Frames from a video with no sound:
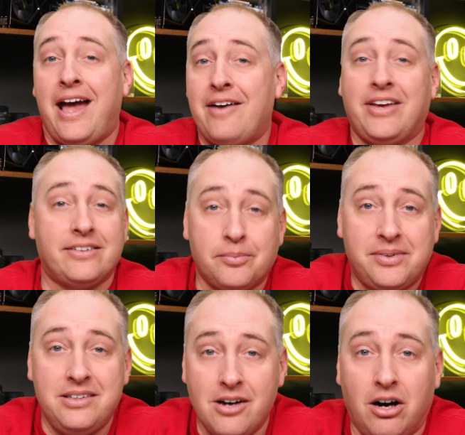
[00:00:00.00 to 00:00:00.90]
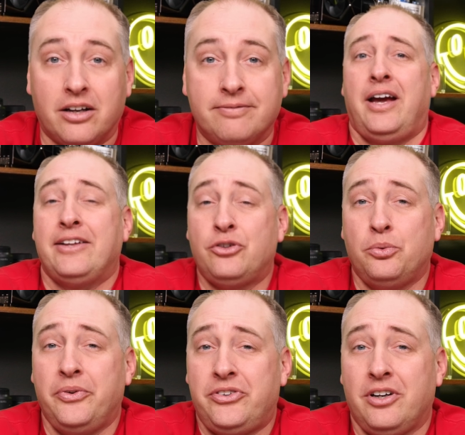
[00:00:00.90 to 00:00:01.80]
having SMT on. And so
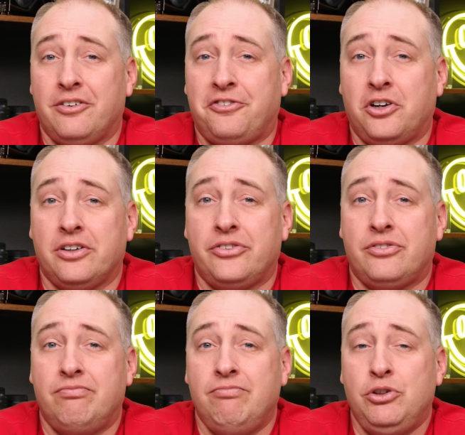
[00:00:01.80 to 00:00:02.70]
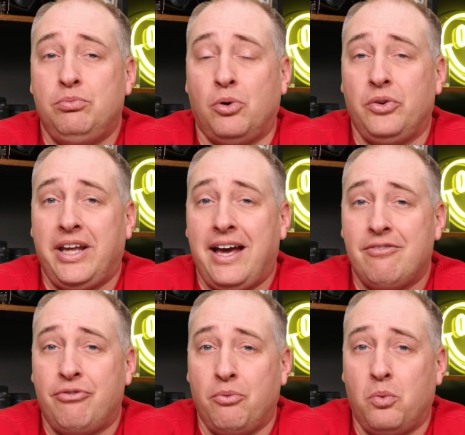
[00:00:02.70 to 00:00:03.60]
with Sierra Forest, you only
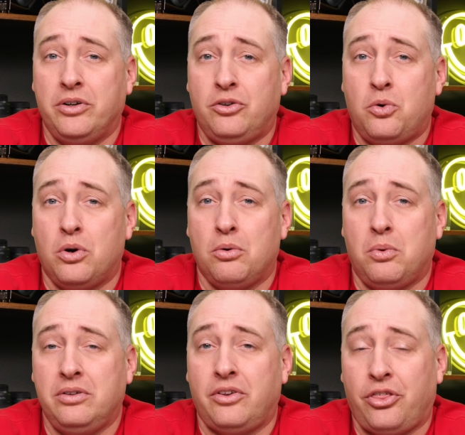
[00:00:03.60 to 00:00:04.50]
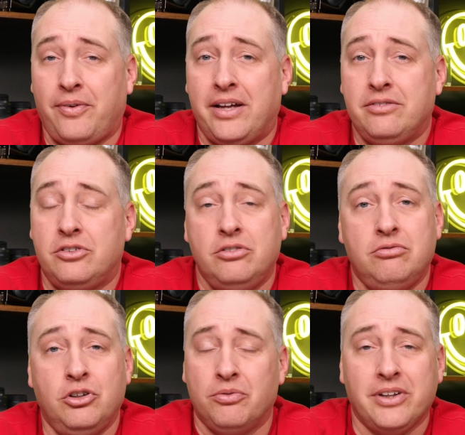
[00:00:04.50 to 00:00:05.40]
have one core, one thread, so you,
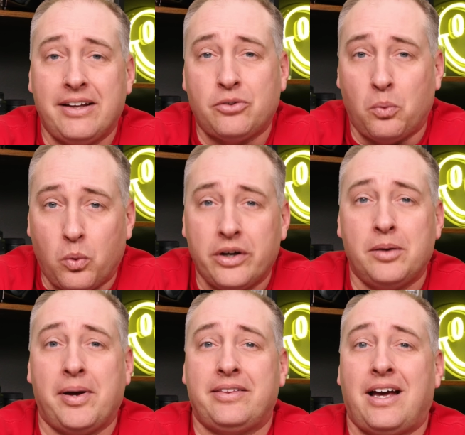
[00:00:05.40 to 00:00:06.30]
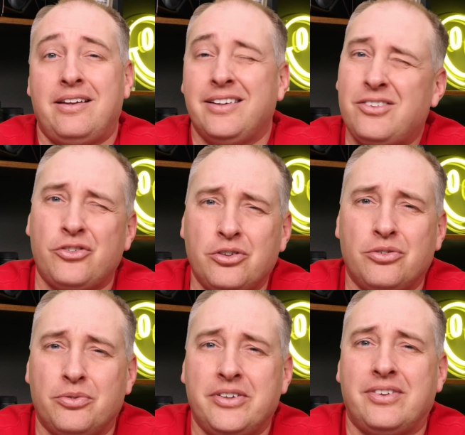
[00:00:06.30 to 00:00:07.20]
you don't really have to worry about that. And that's also
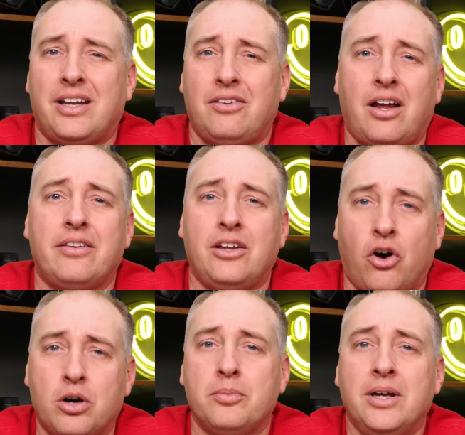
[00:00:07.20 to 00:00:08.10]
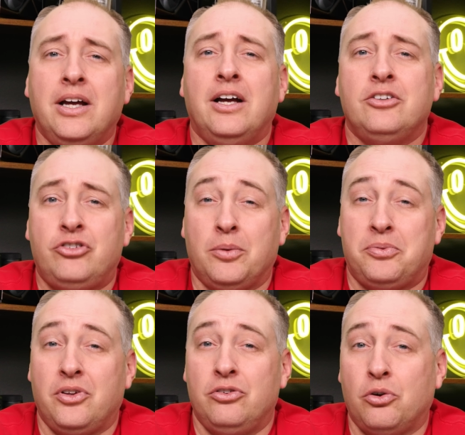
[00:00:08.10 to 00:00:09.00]
the reason that a lot of the ARM
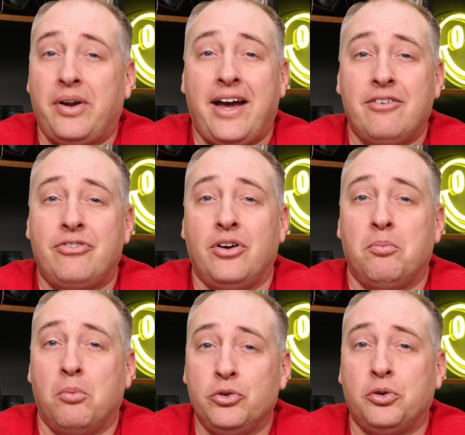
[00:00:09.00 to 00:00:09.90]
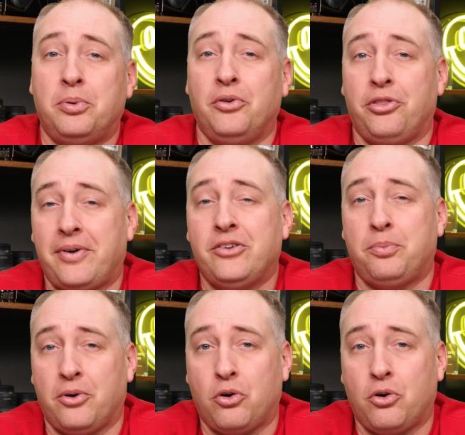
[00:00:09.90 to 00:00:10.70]
chips don't have multiple threads per